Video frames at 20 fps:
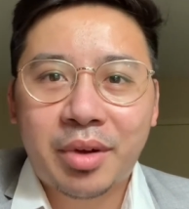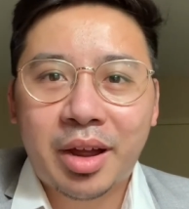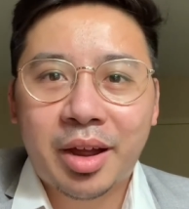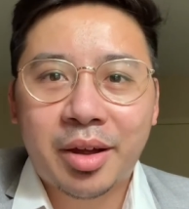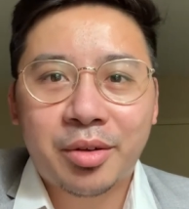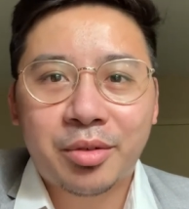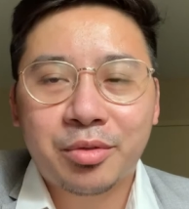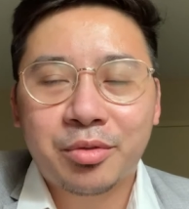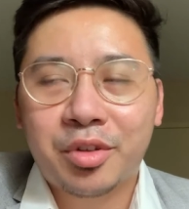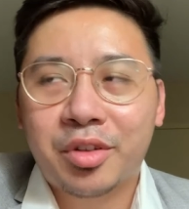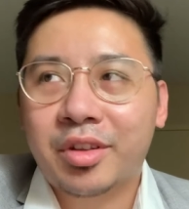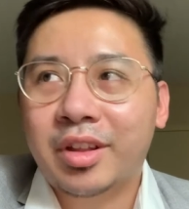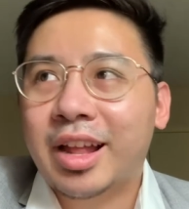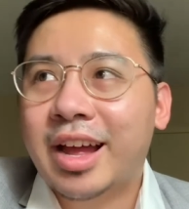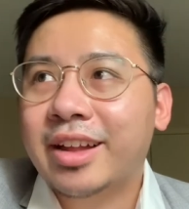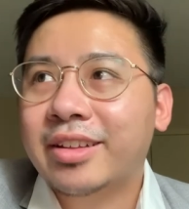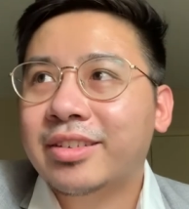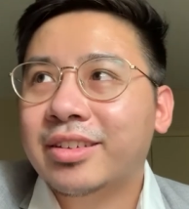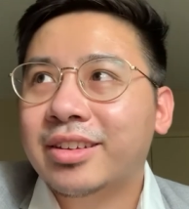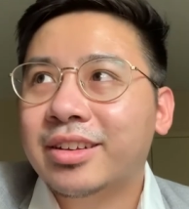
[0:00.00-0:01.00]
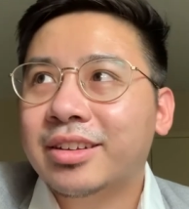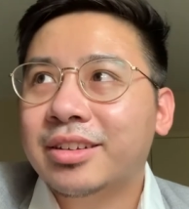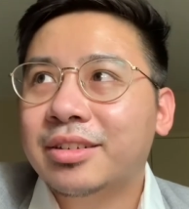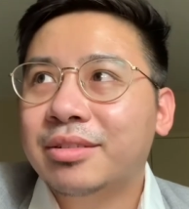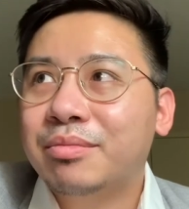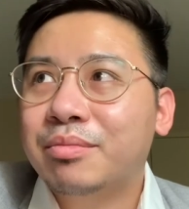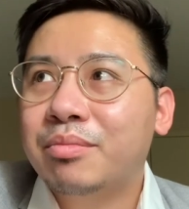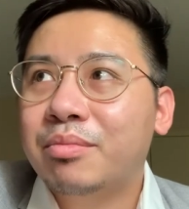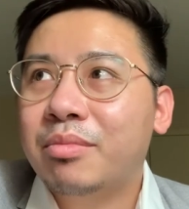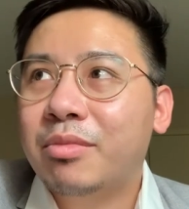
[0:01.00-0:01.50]
I was glad
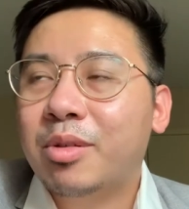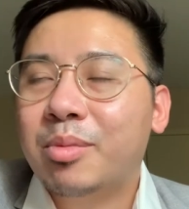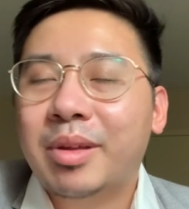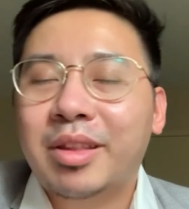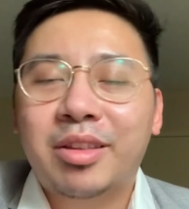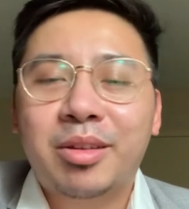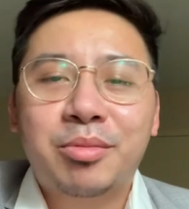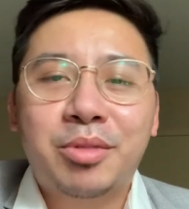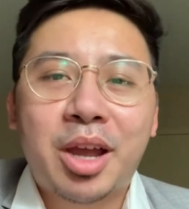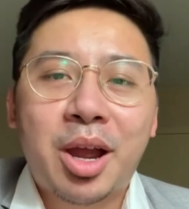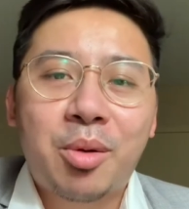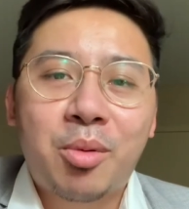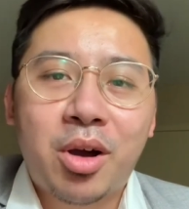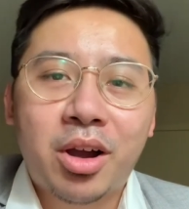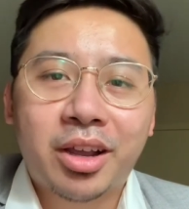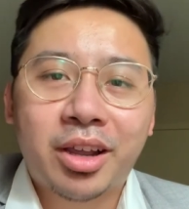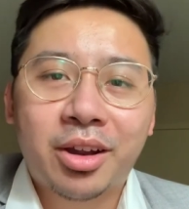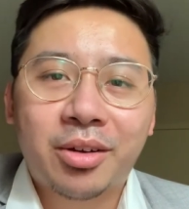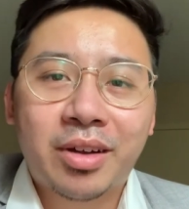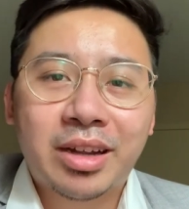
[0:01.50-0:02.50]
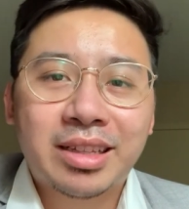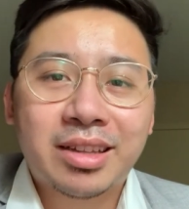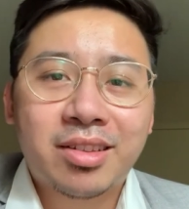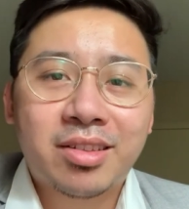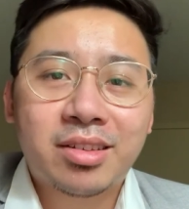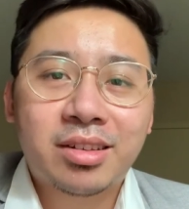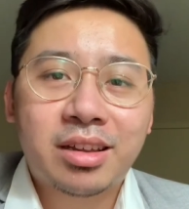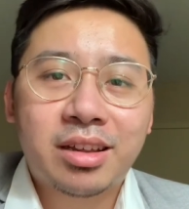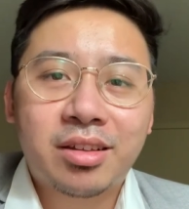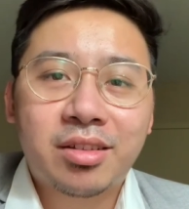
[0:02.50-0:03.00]
to spend some time walking around the
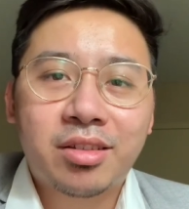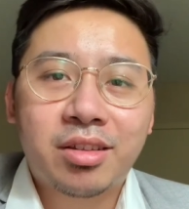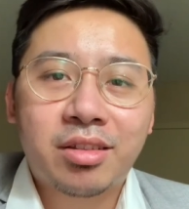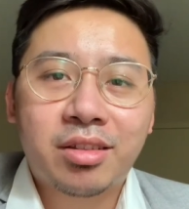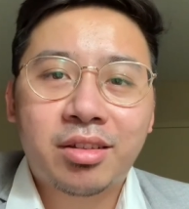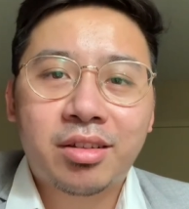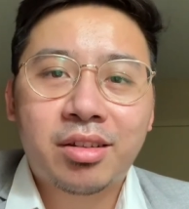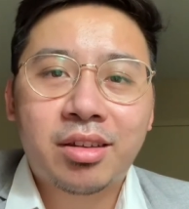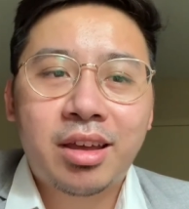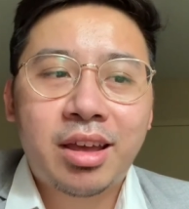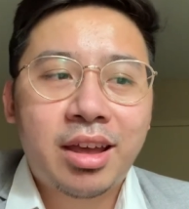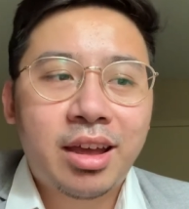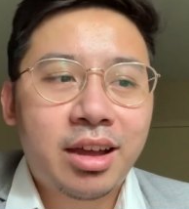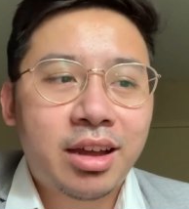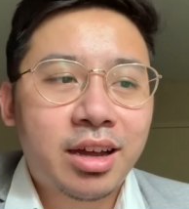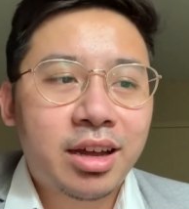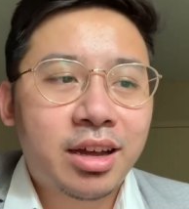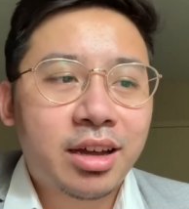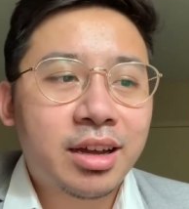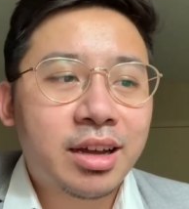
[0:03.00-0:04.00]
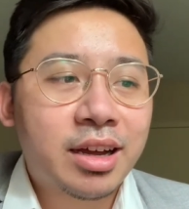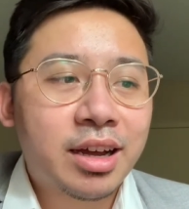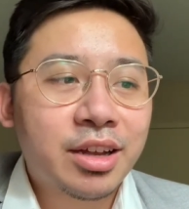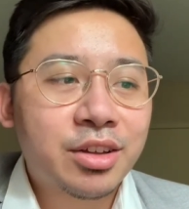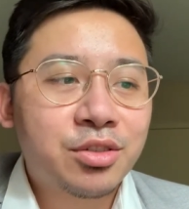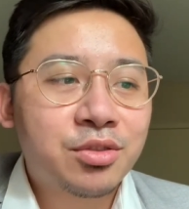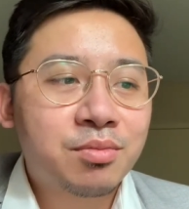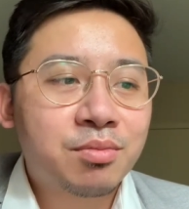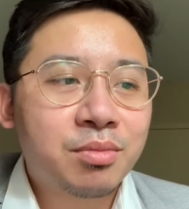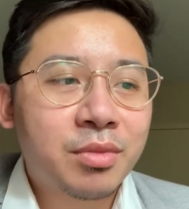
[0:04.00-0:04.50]
city, since I
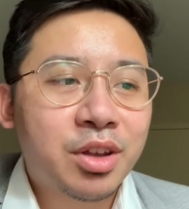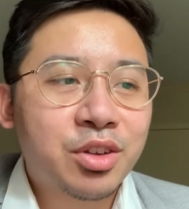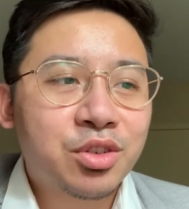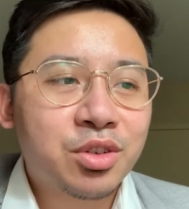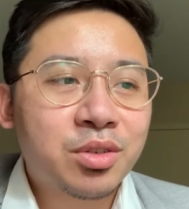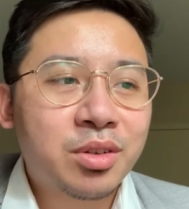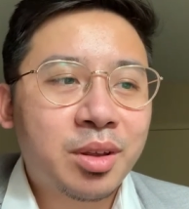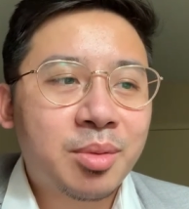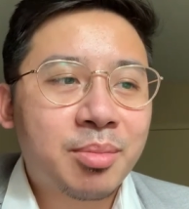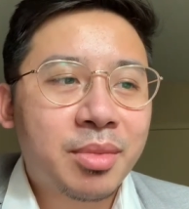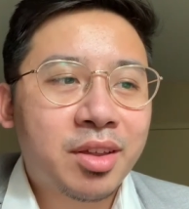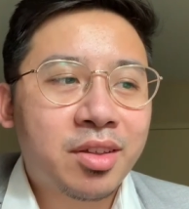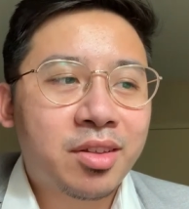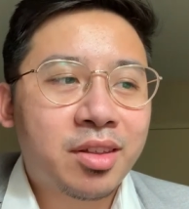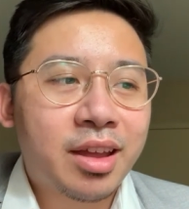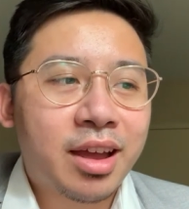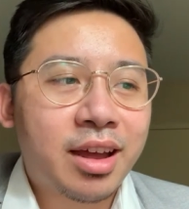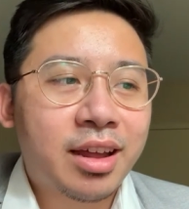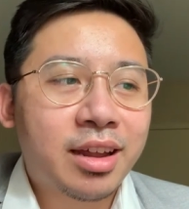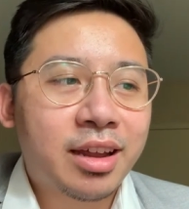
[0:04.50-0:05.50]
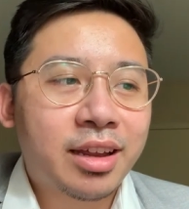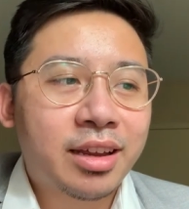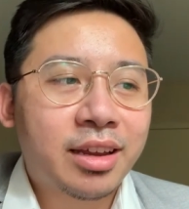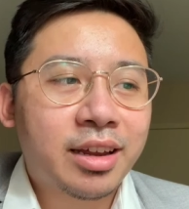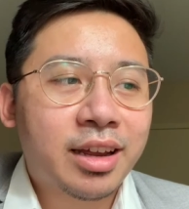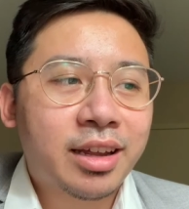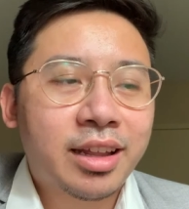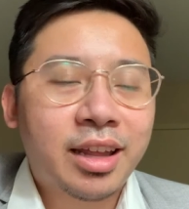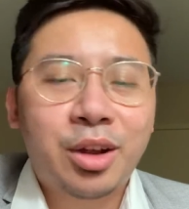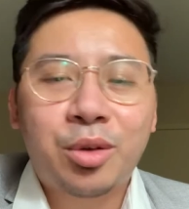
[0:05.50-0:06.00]
generally miss that.
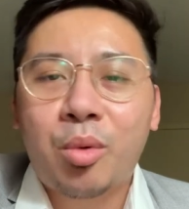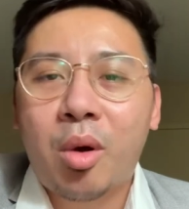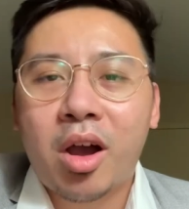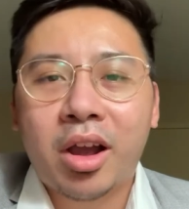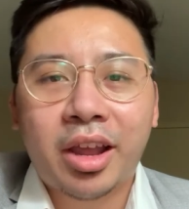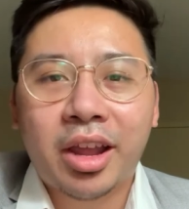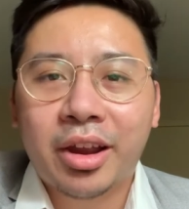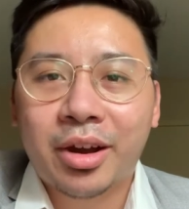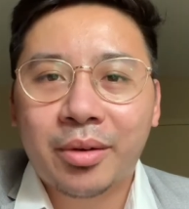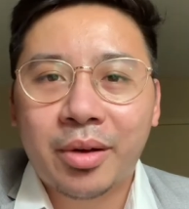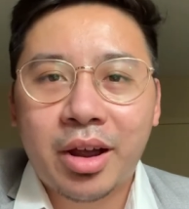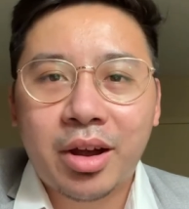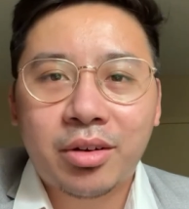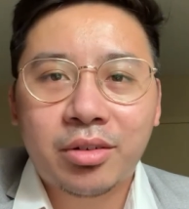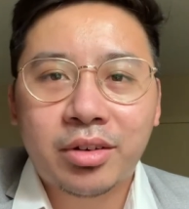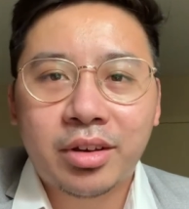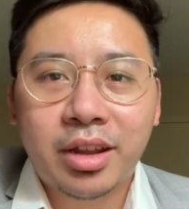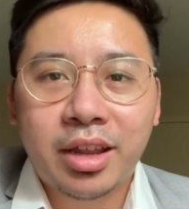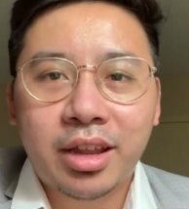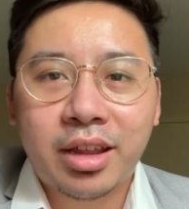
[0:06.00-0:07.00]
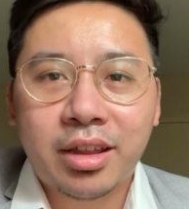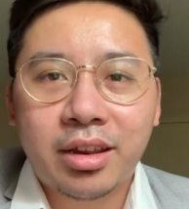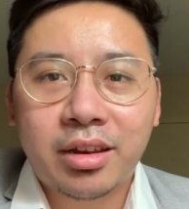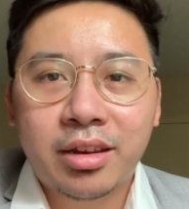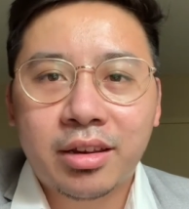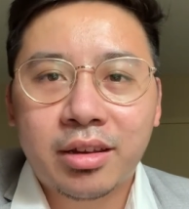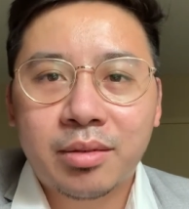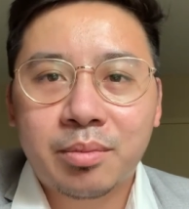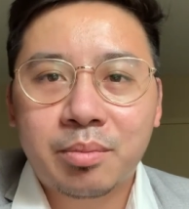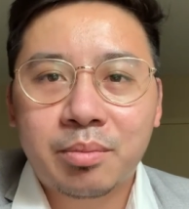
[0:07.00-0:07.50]
I like walking around
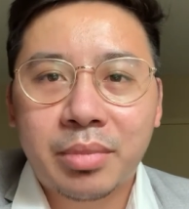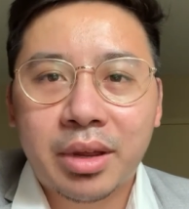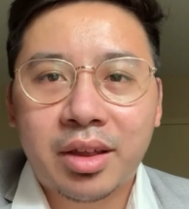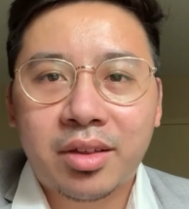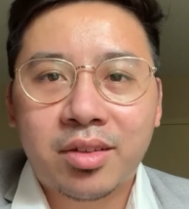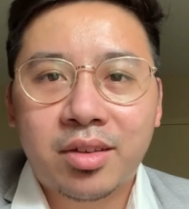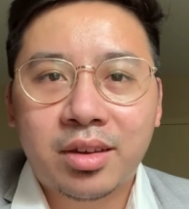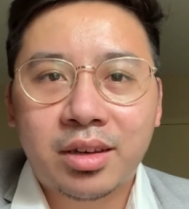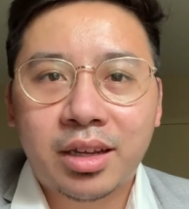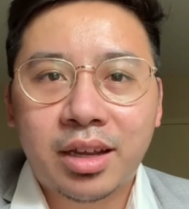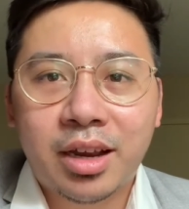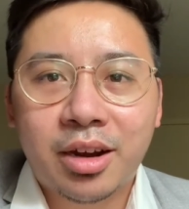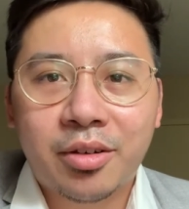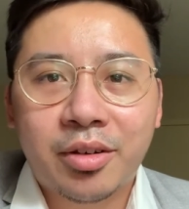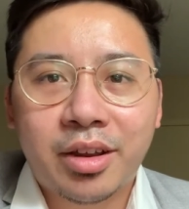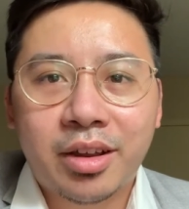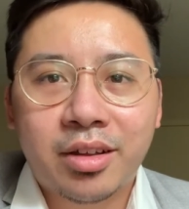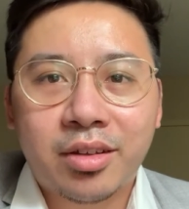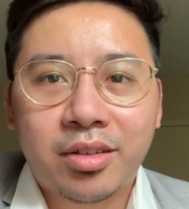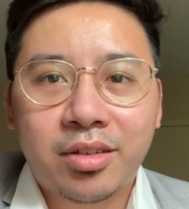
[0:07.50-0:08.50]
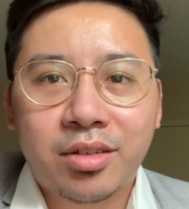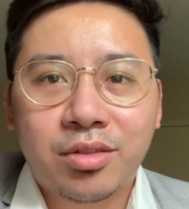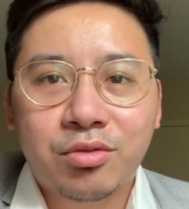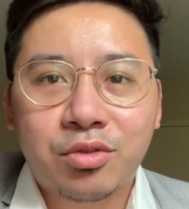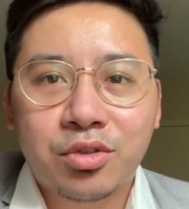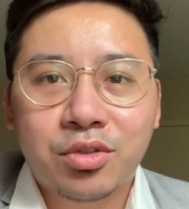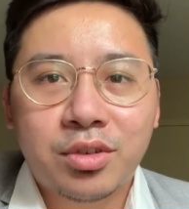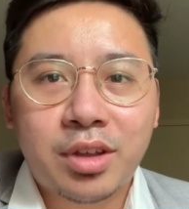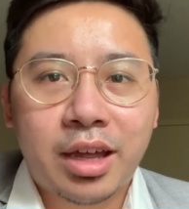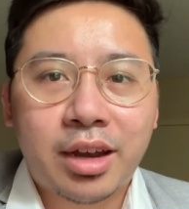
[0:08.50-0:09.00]
in big city areas and
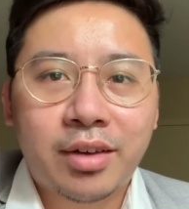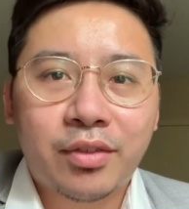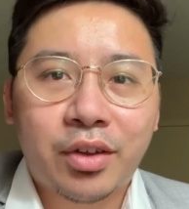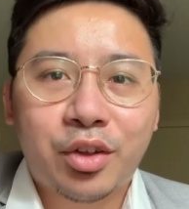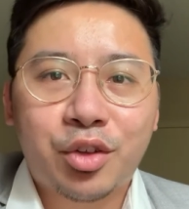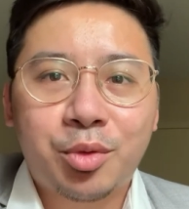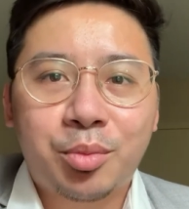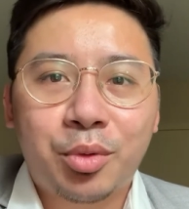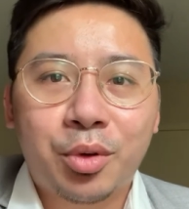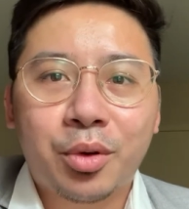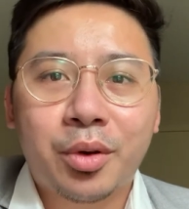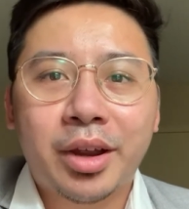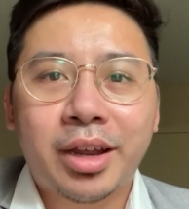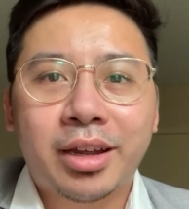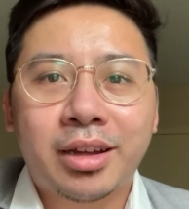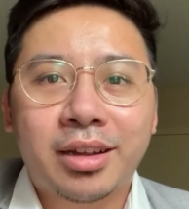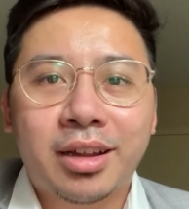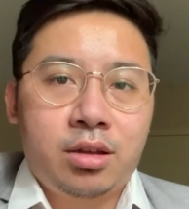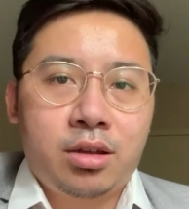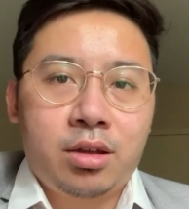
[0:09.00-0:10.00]
just kind of exploring.